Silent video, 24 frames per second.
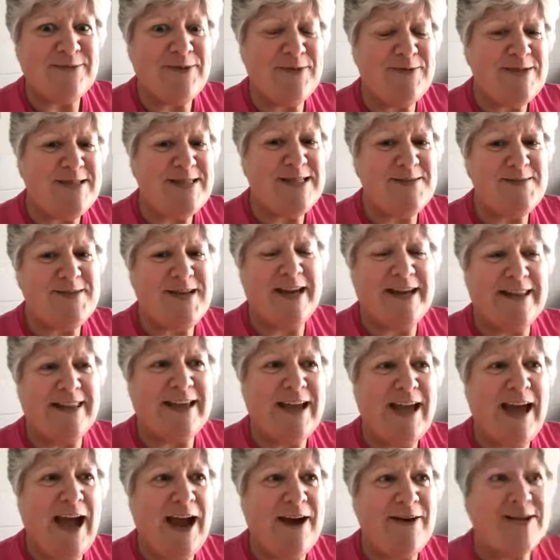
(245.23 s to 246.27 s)
When we stepped out of the
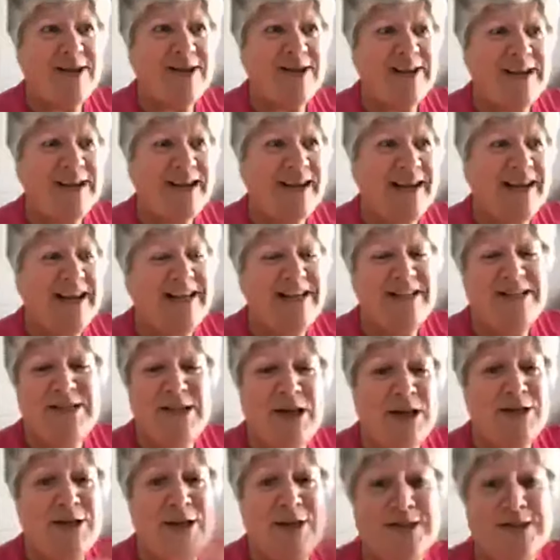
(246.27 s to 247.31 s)
car,
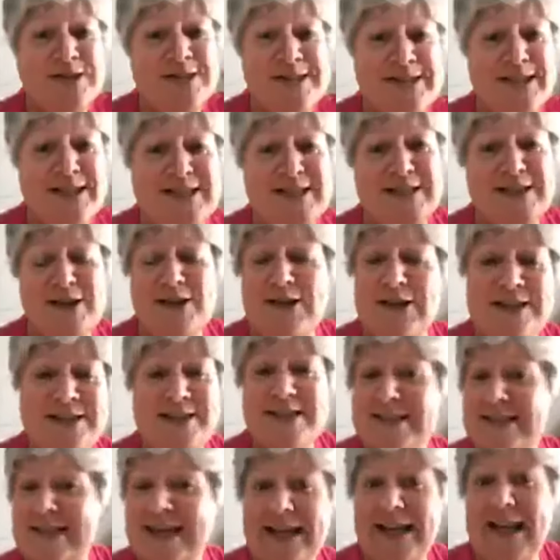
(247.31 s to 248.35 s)
I noticed his headstone and I
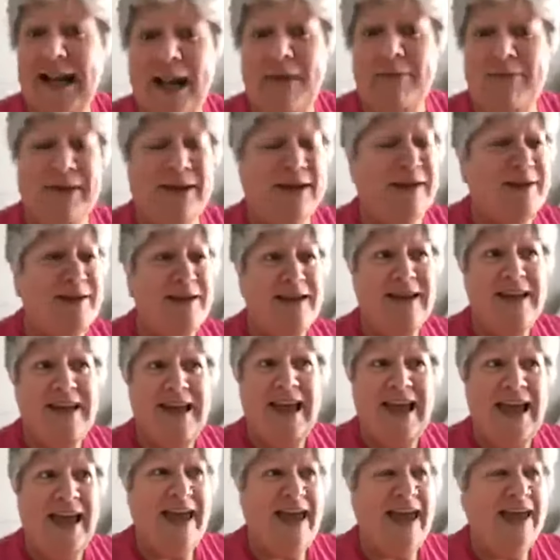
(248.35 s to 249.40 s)
just started clapping,
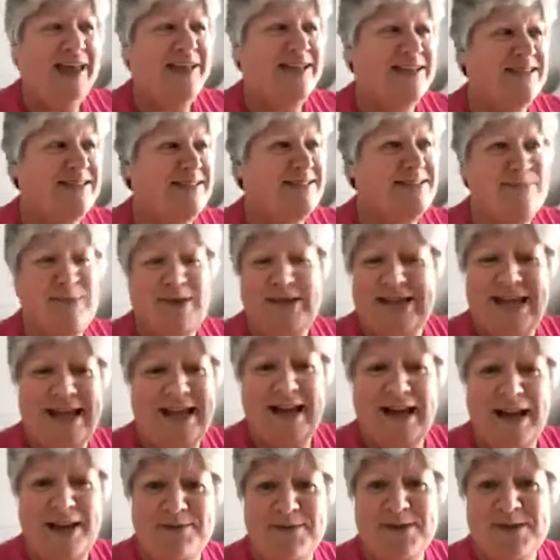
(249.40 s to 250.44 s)
and my dad
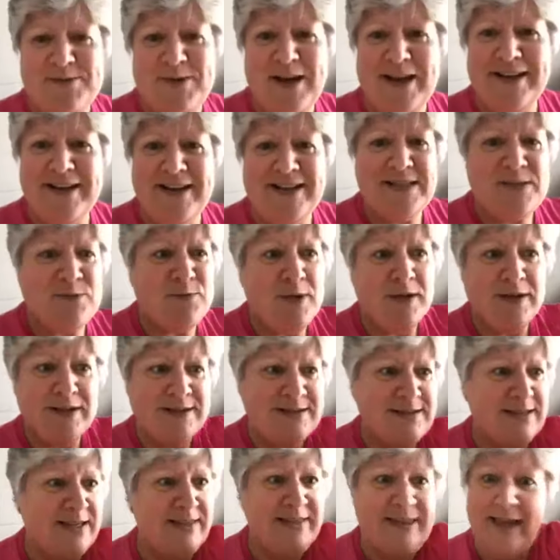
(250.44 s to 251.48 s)
clapped as well. And I said, well, it
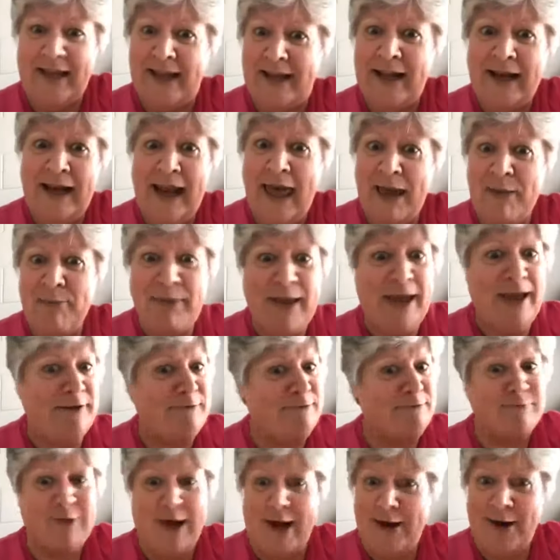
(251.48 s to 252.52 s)
said there, clap.
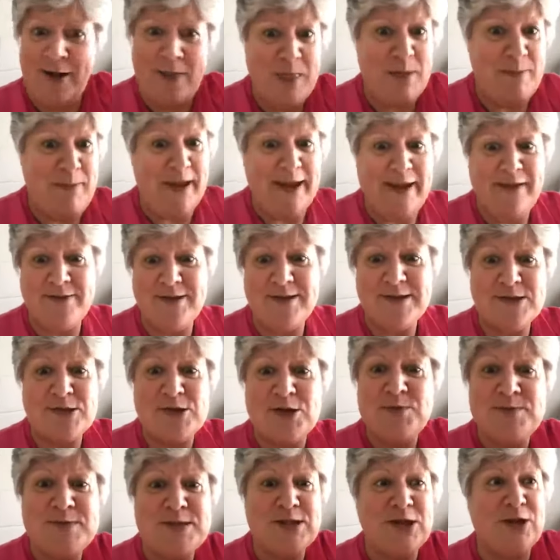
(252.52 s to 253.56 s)
And right on the back of this
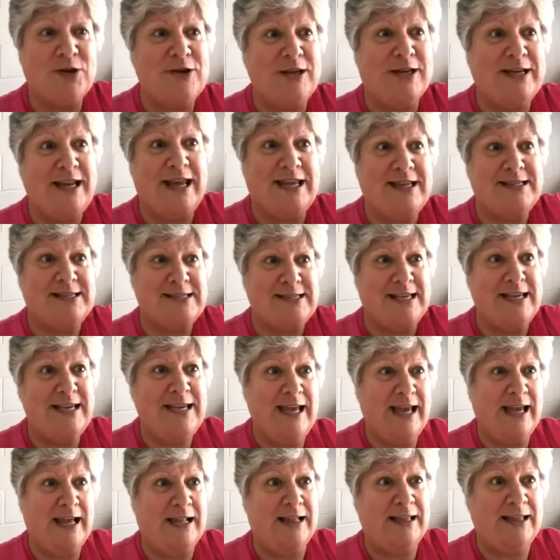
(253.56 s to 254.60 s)
tombstone, it had
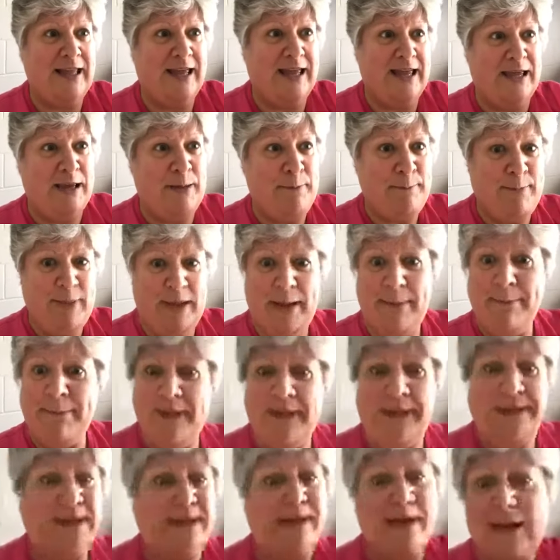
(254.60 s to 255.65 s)

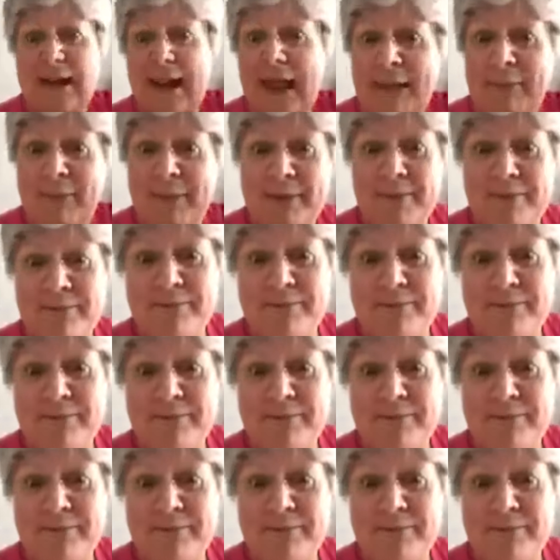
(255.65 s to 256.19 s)
C-L-A-P-P, clap.